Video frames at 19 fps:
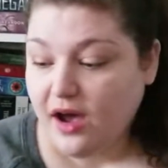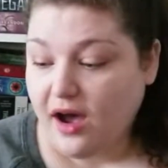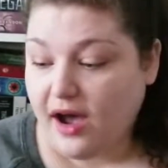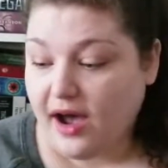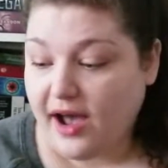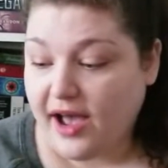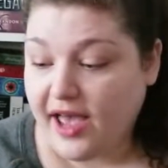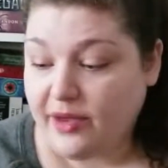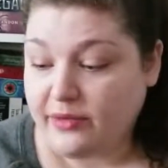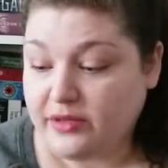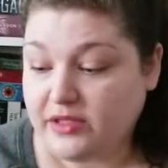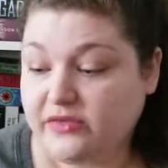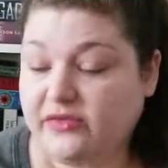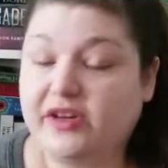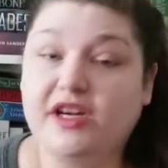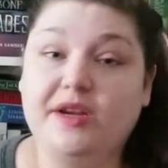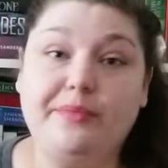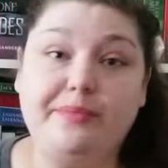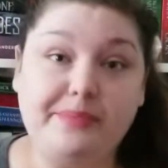I was
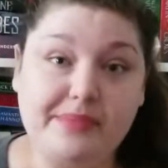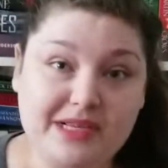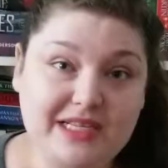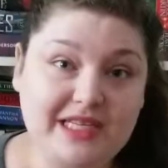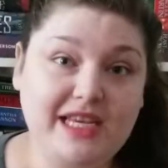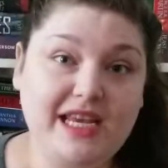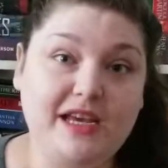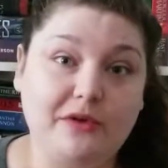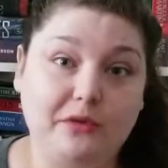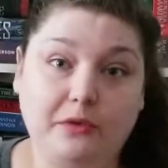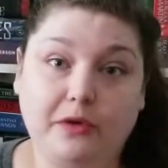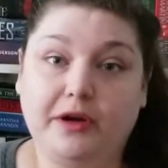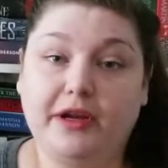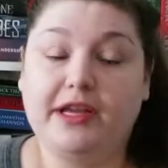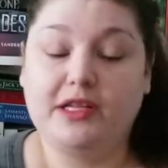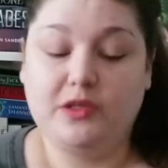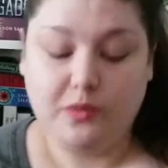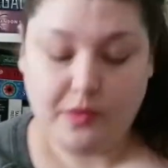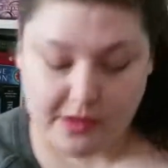very busy at work
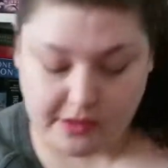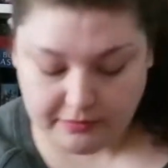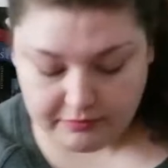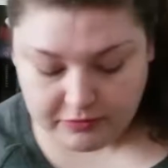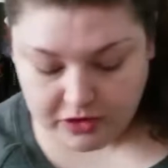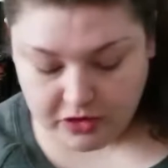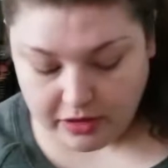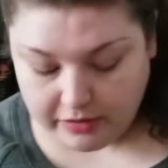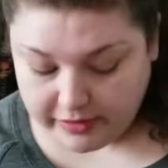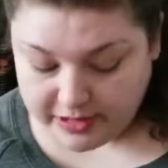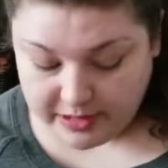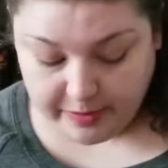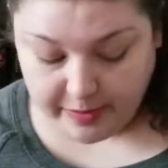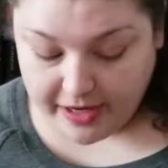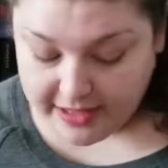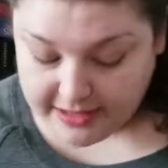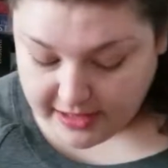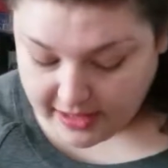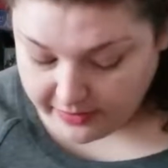as well, so I was
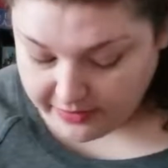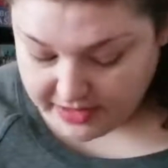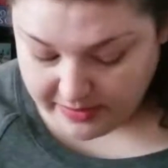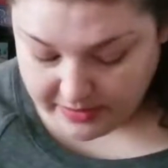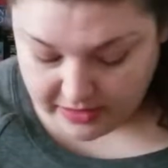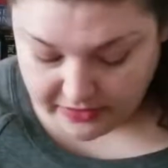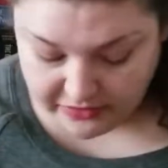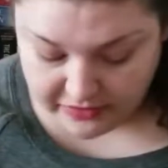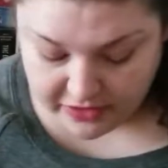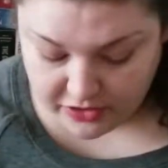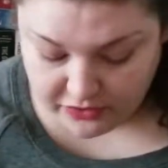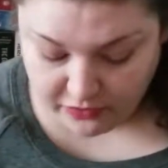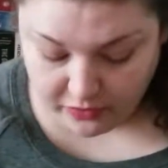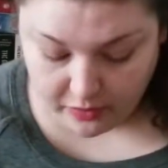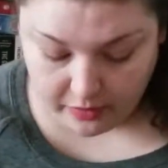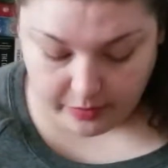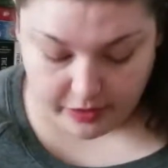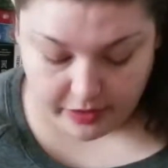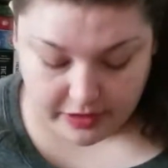surprised that I was able to finish
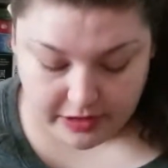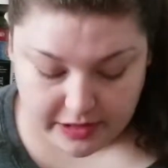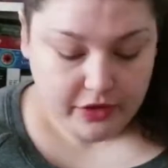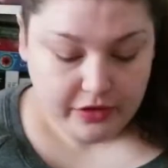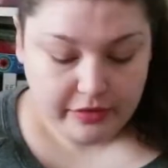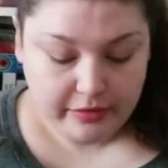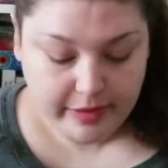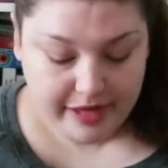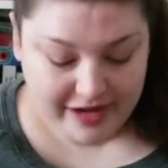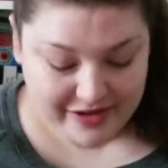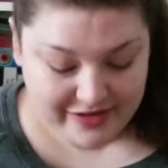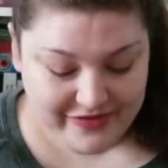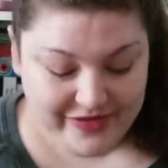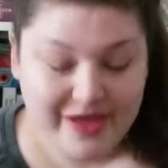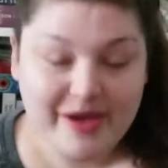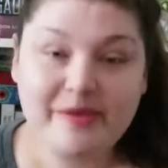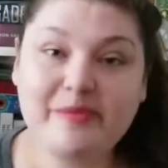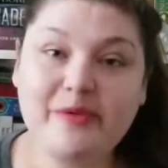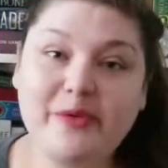4 books. 3 of
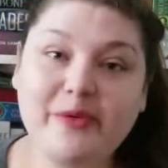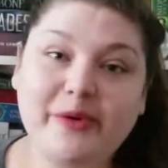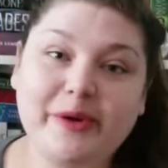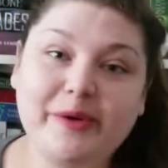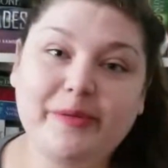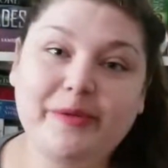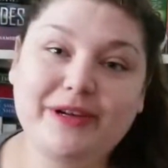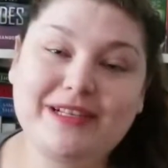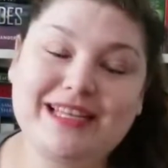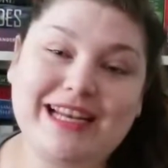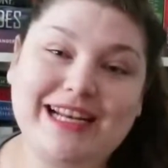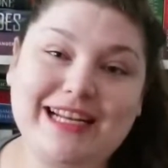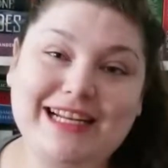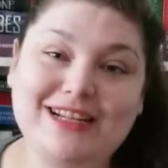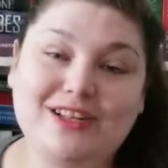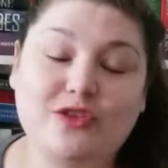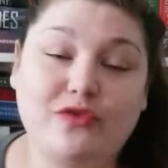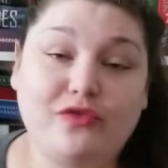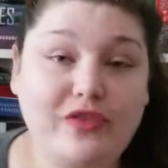them were books I
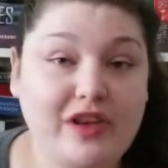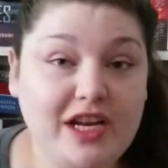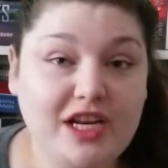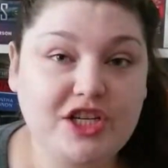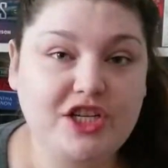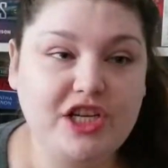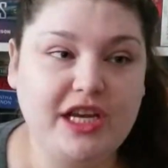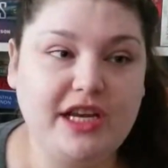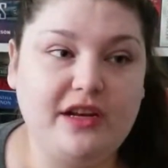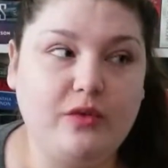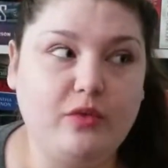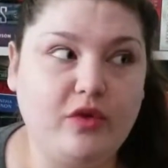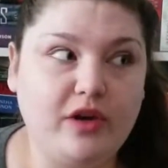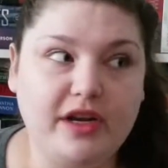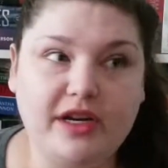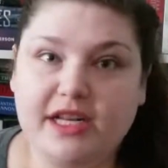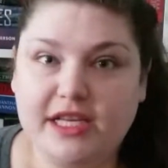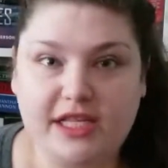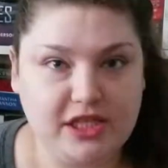needed to finish, and
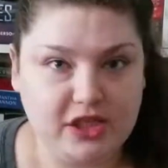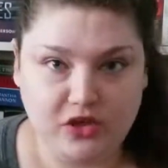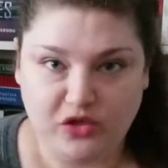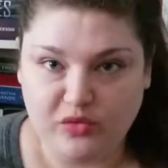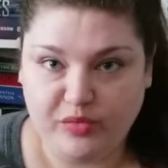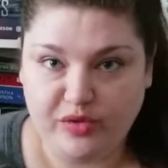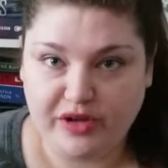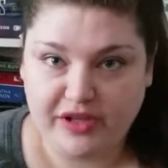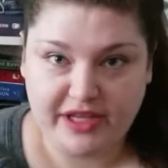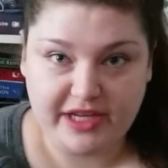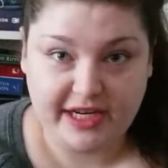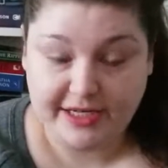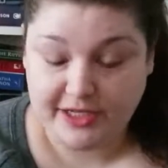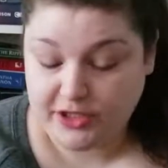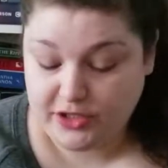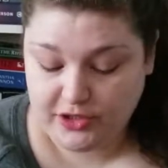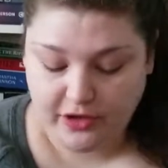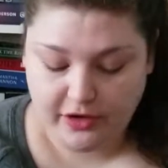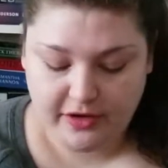1 is a new book that I
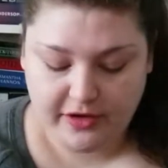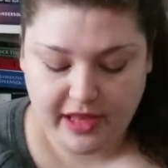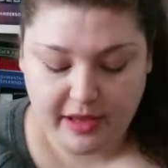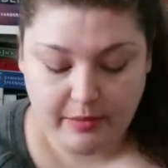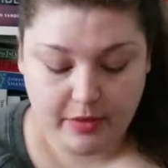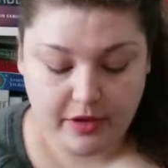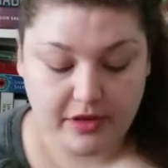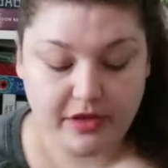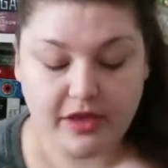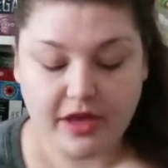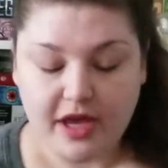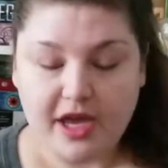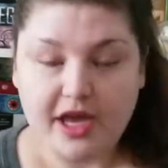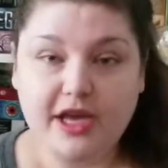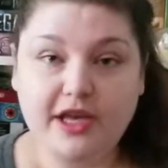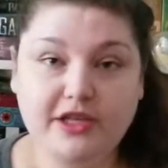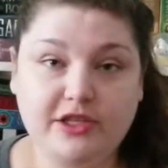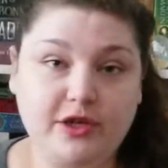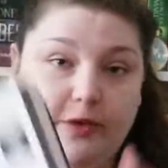just started that month.
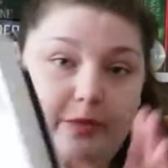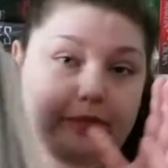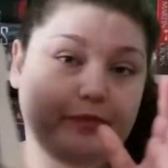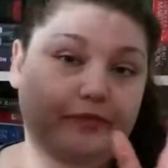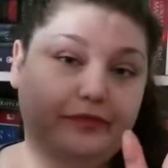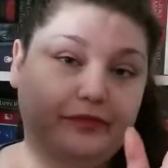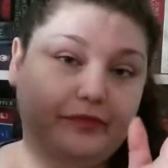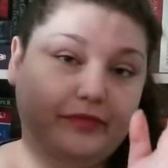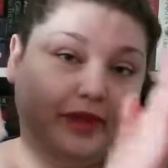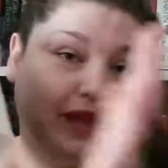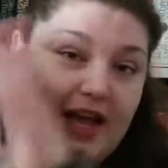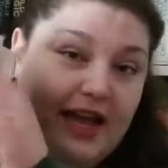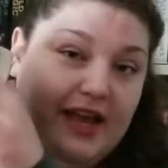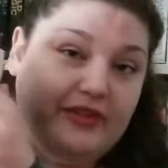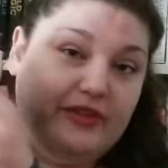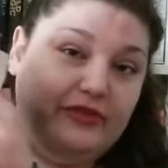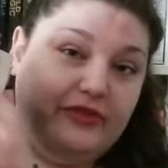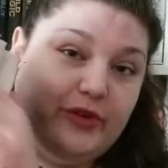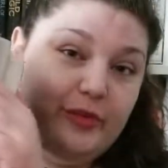So I
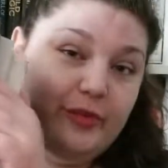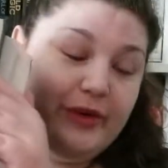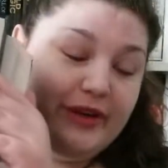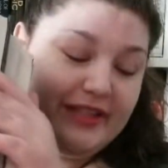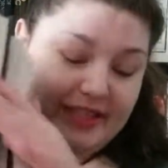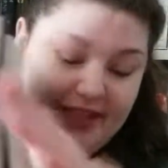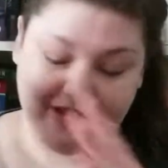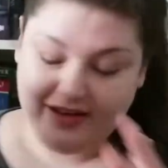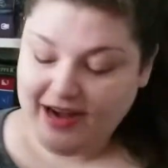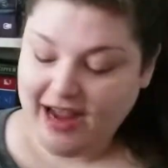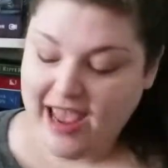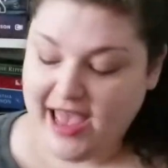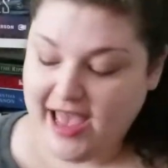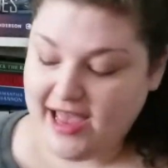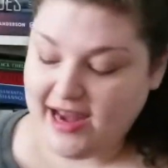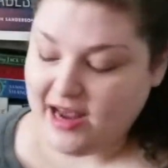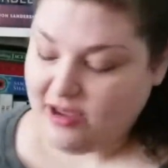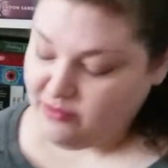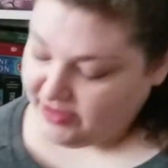have the 4 books here,
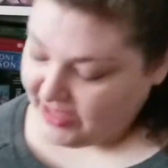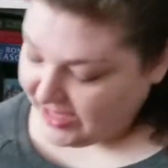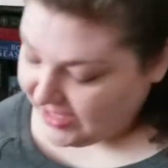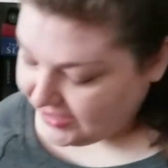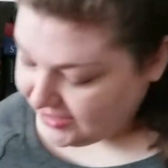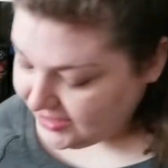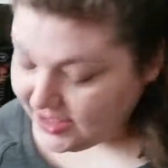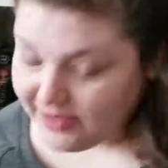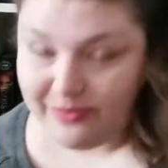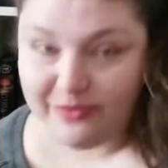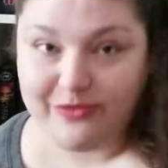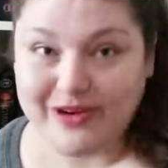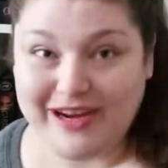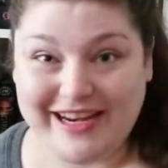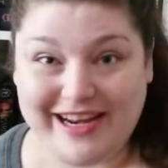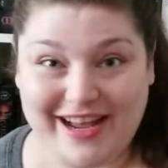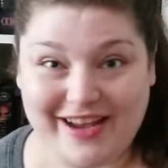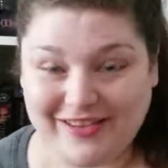and I will get into them right now.